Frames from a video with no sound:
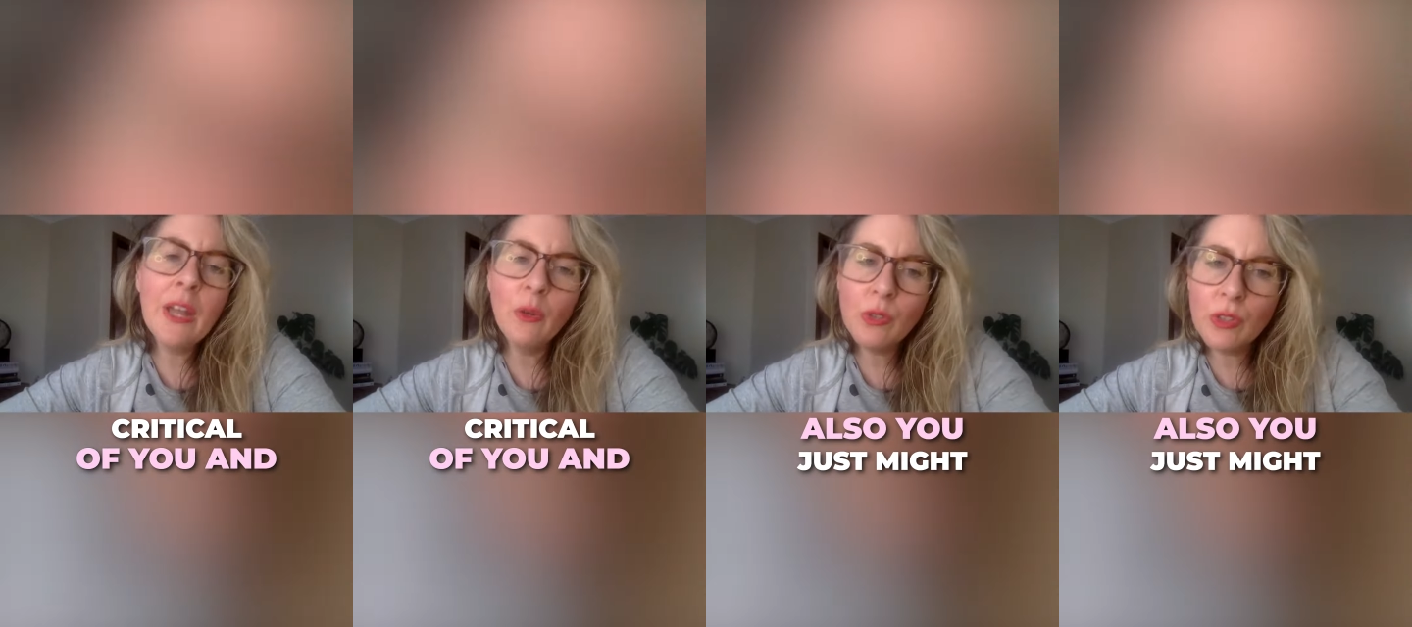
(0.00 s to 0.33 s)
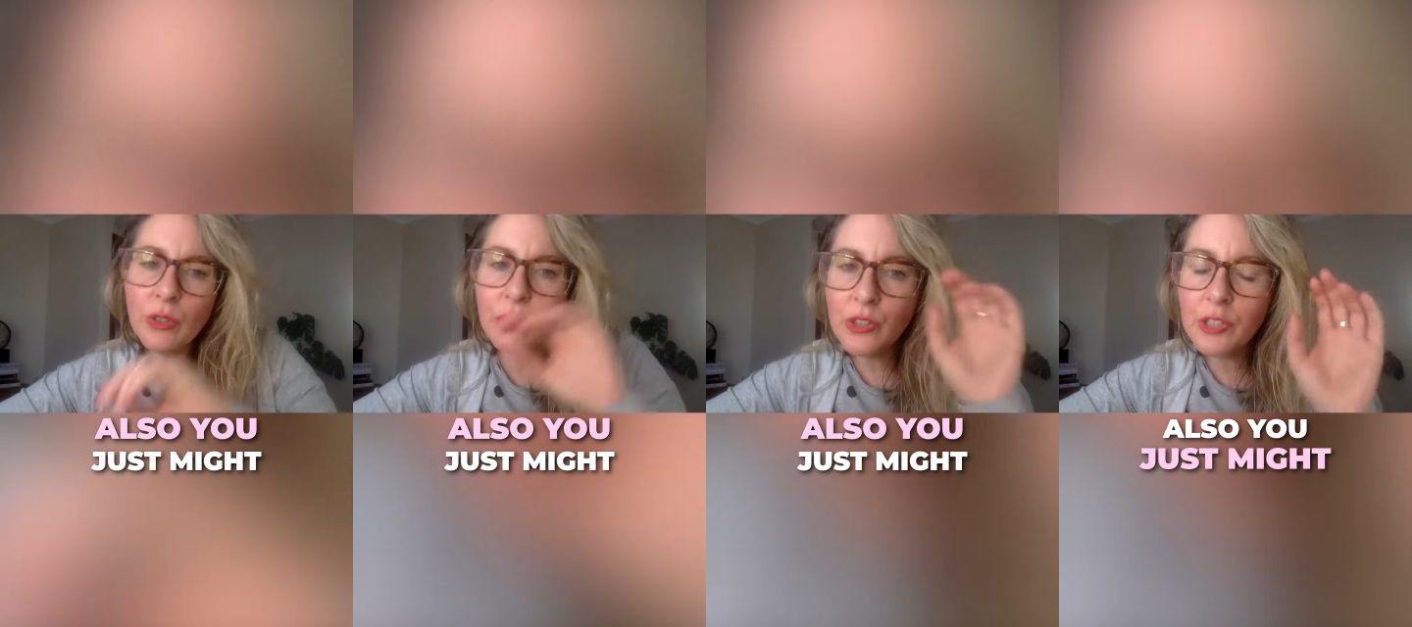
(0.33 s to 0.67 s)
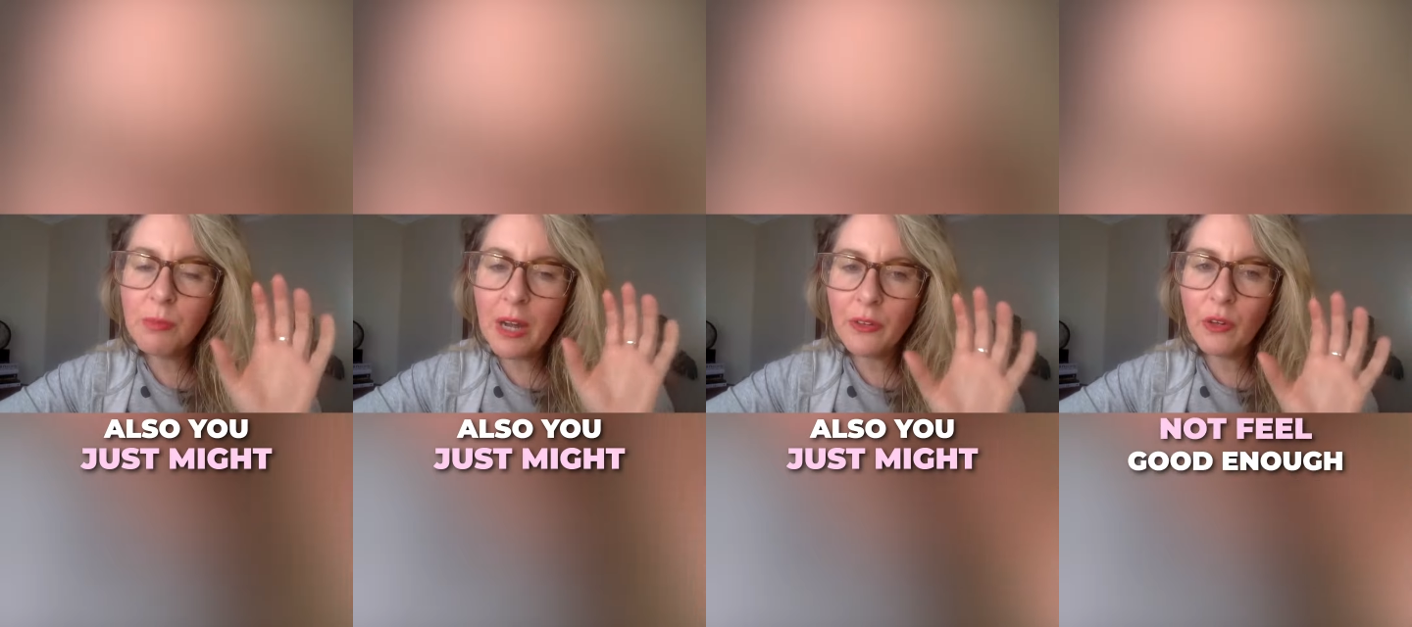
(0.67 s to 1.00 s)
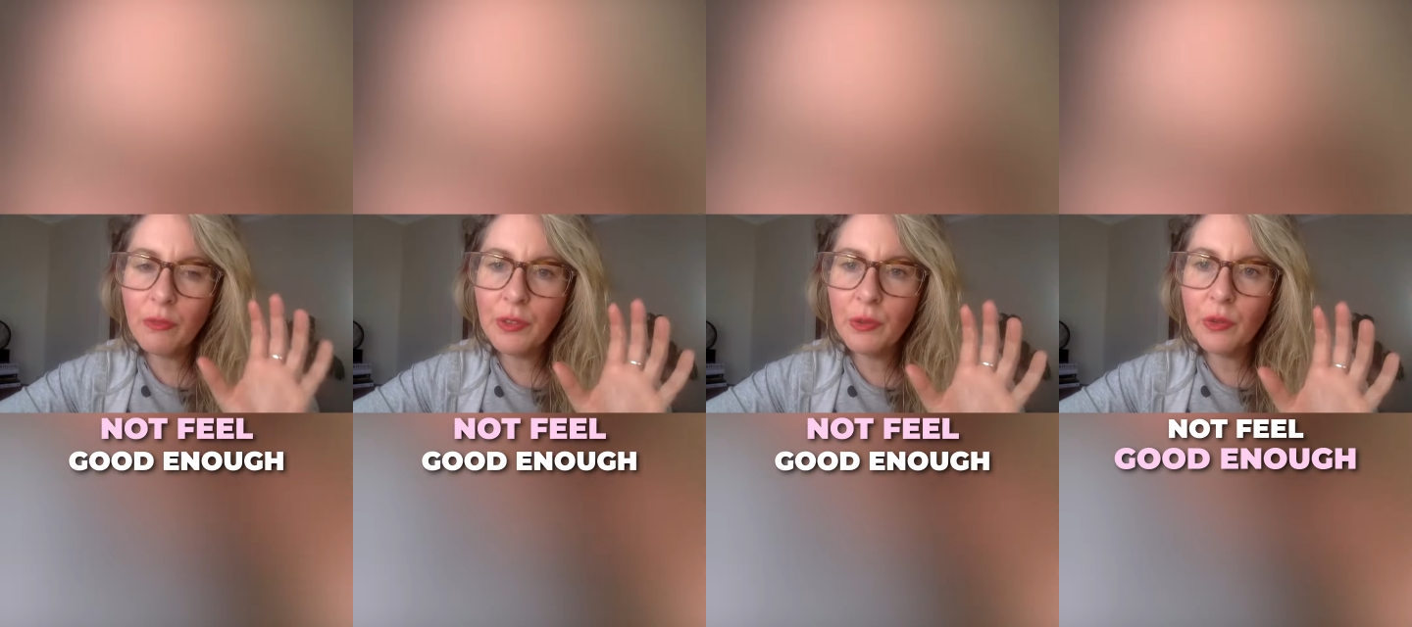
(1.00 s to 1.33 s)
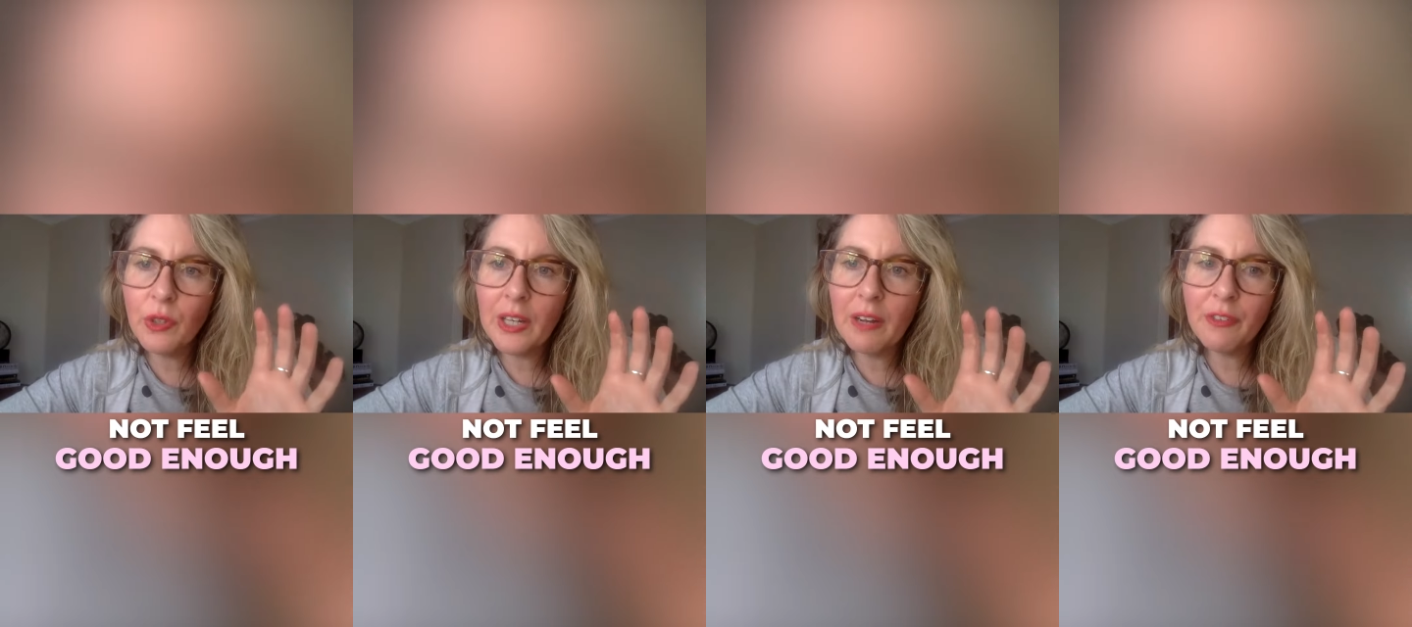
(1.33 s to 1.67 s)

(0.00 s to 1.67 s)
And also, you just might not feel good enough